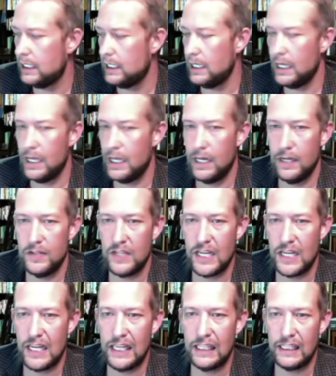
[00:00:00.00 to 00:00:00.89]
it is
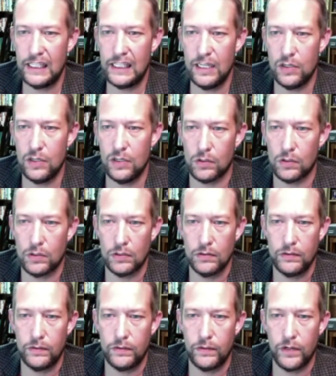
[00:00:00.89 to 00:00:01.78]
illegal
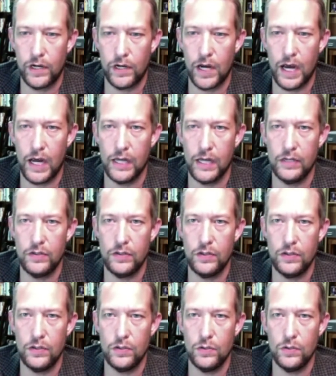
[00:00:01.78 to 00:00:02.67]
for God
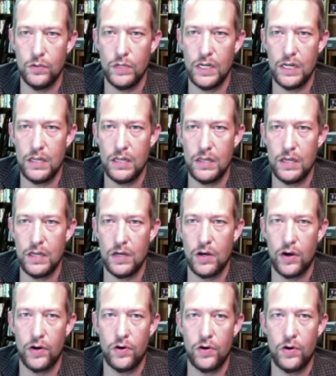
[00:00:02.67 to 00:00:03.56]
to do anything
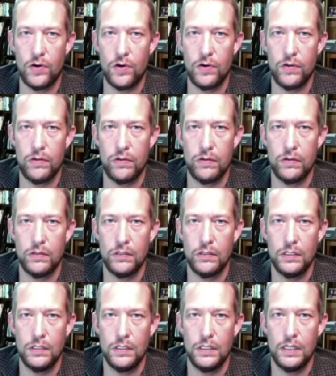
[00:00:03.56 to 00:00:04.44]
on earth
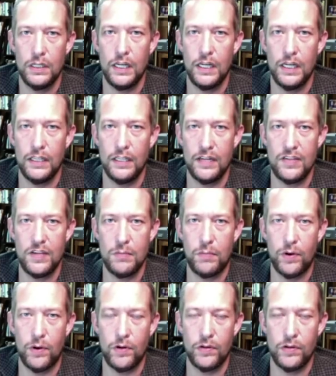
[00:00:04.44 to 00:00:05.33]
unless he
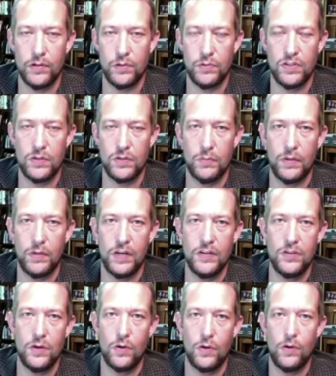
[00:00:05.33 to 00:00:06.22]
partners with somebody.
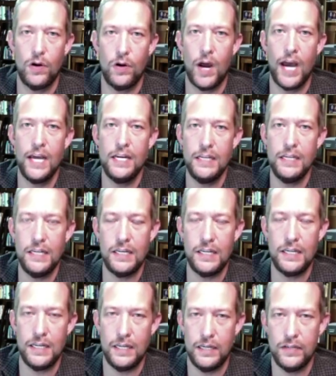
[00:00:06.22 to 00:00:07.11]
So her idea
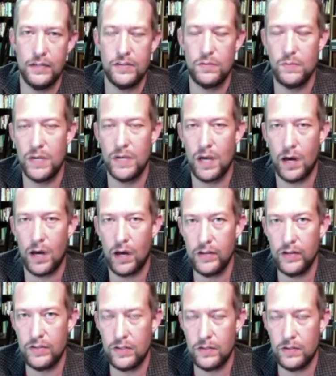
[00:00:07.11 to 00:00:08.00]
is,
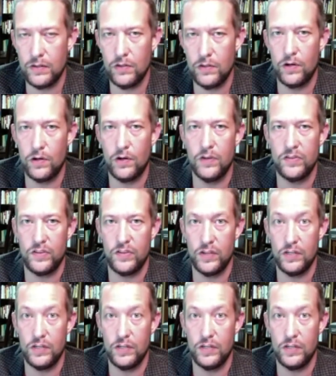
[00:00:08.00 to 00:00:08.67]
because there is the